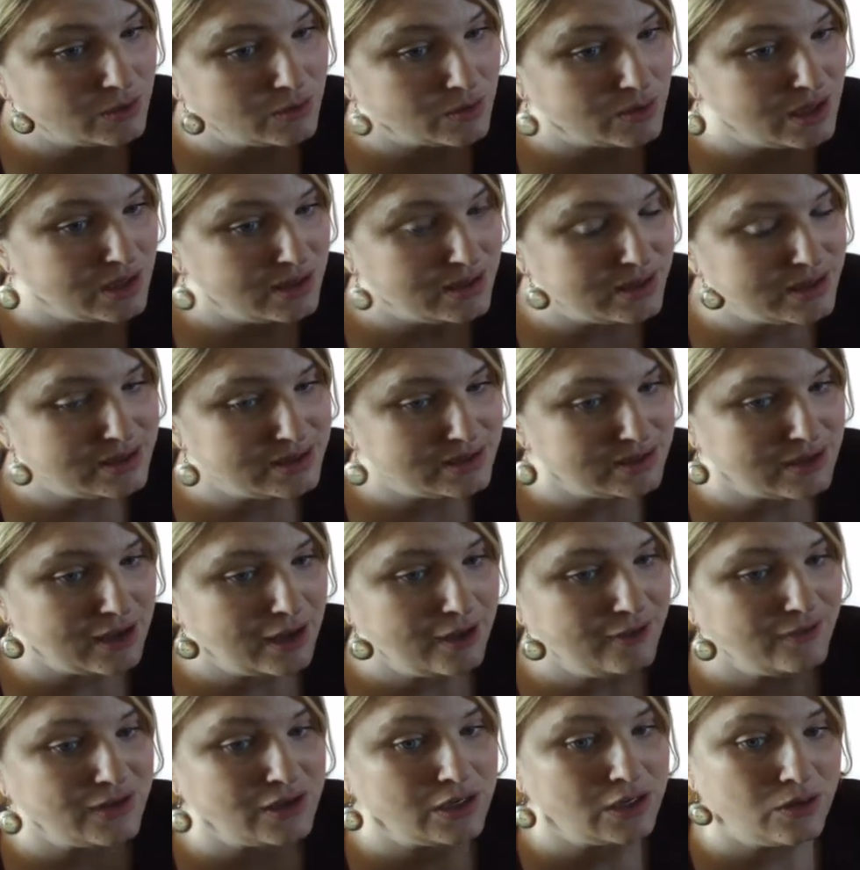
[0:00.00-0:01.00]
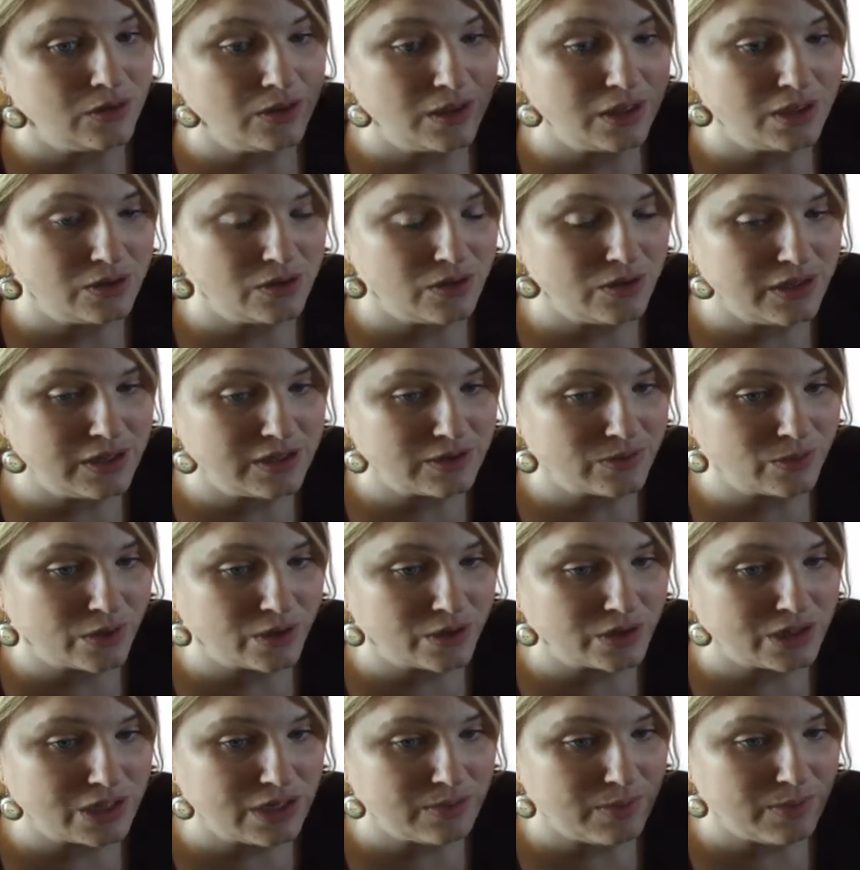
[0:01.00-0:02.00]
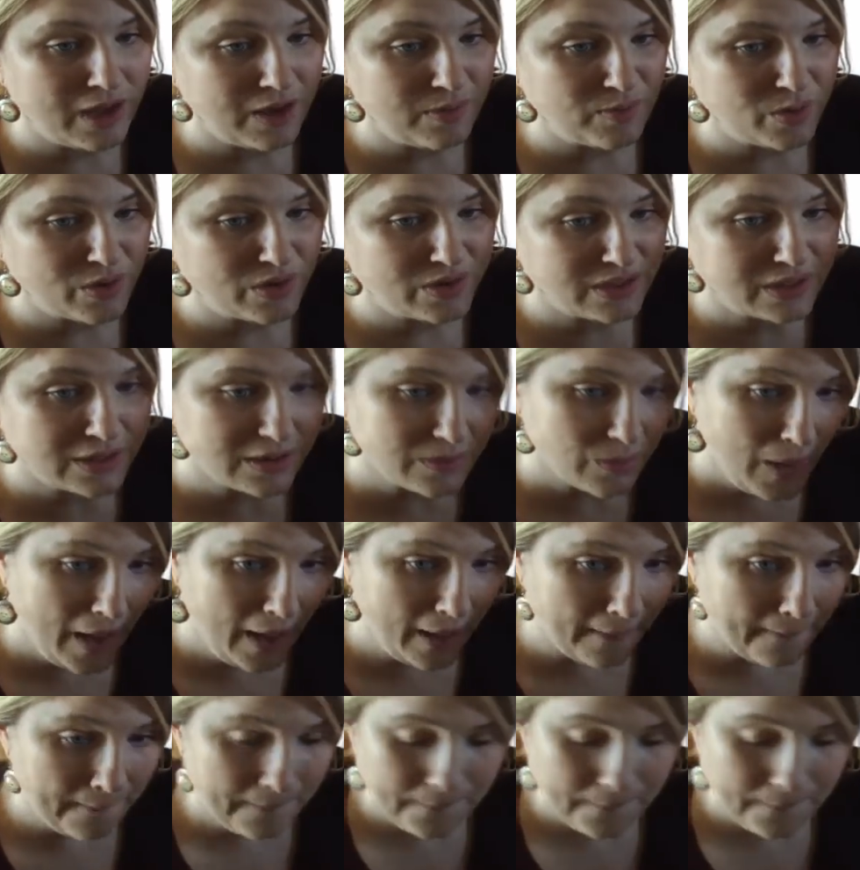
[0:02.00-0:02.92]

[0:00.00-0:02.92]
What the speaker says: read this stuff and you can do these worksheet papers as well.